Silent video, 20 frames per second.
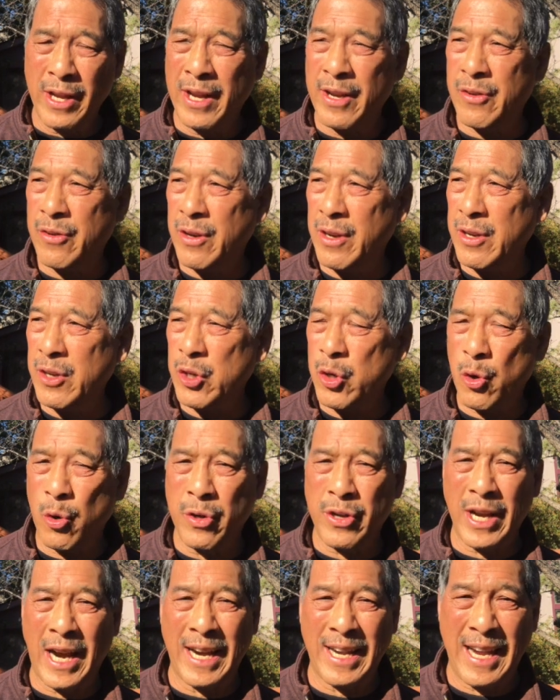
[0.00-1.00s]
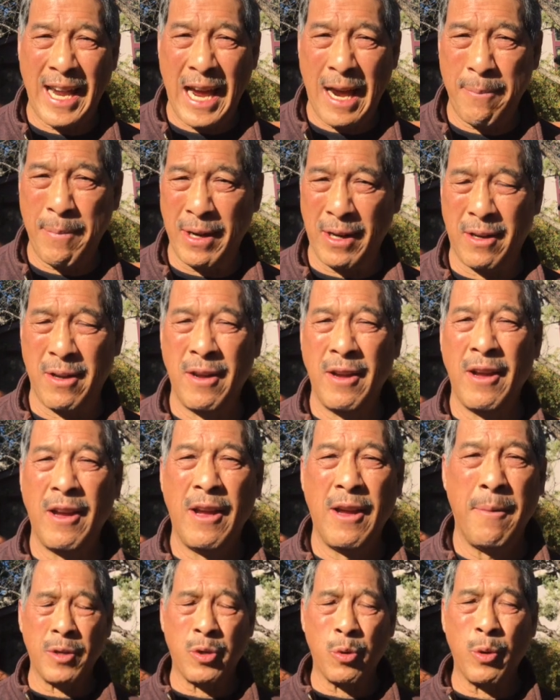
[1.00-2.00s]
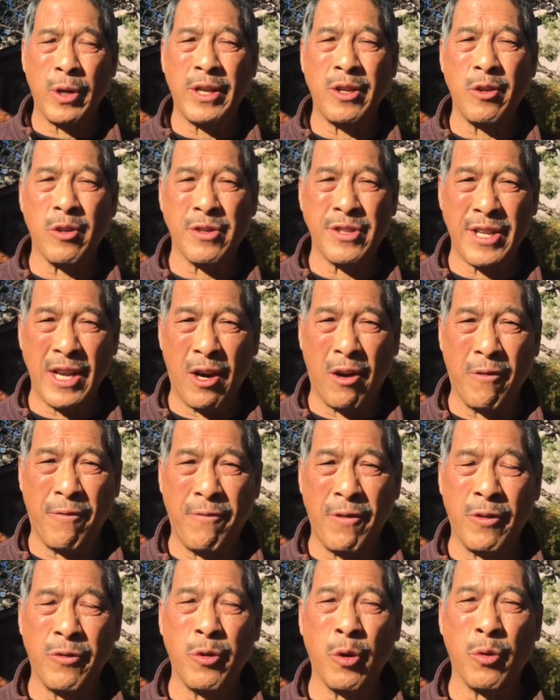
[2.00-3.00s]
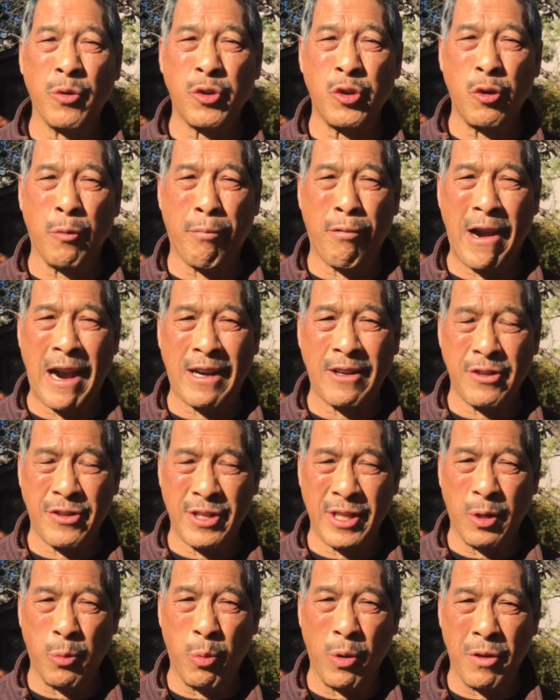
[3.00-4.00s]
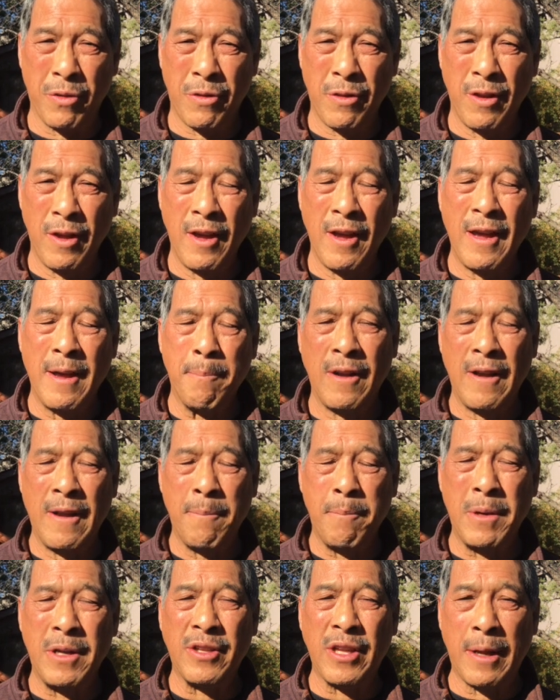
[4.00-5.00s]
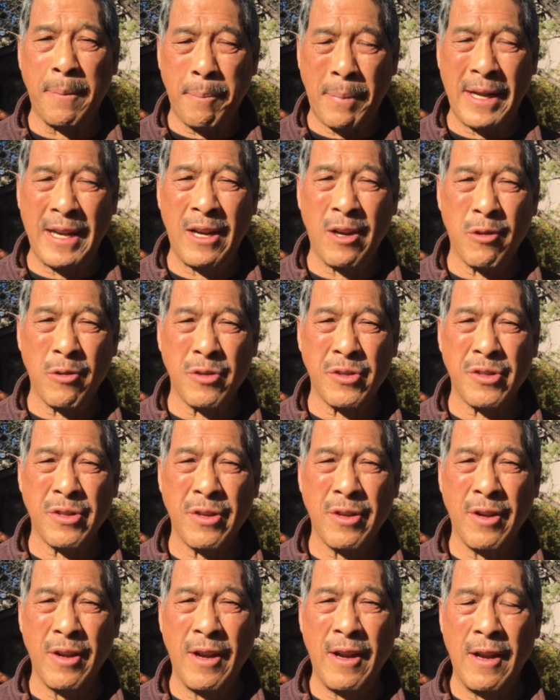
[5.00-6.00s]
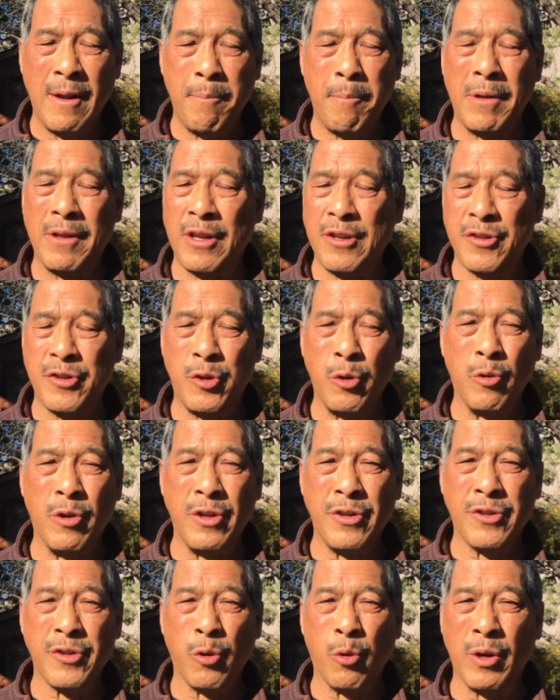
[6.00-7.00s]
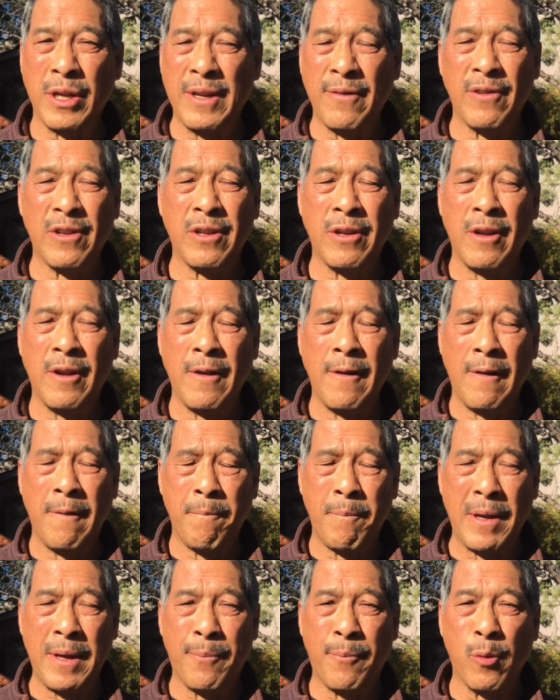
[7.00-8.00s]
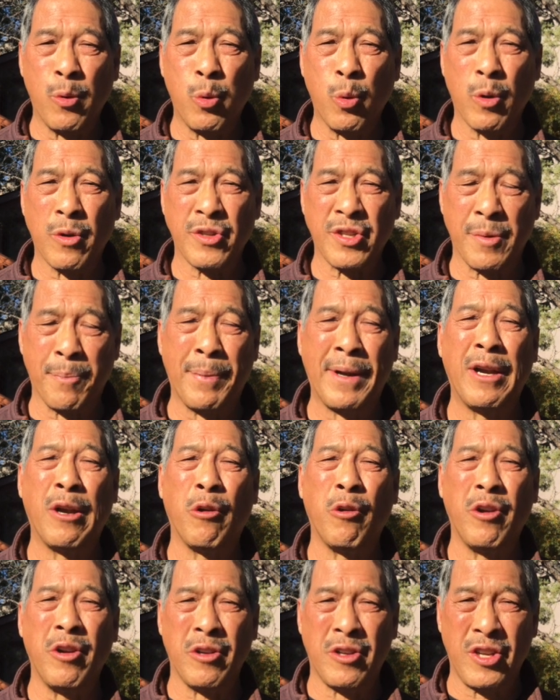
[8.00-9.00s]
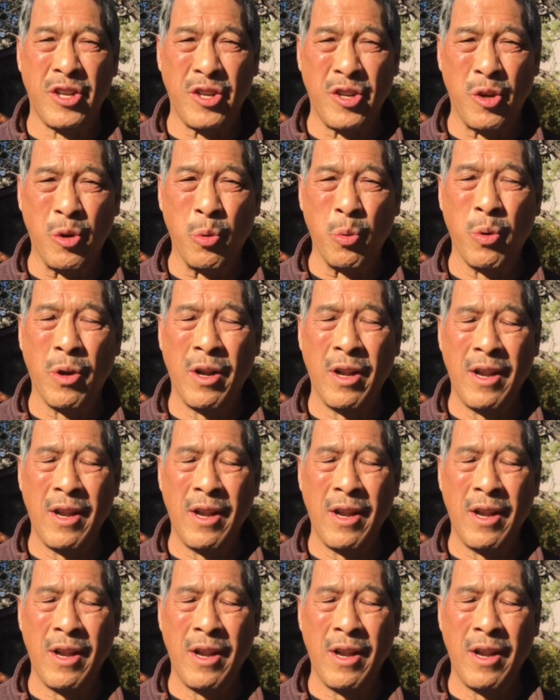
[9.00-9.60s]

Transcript: and your dynamic between yourself and those you're practicing with, be they peers, be they students, or even people who are superior to you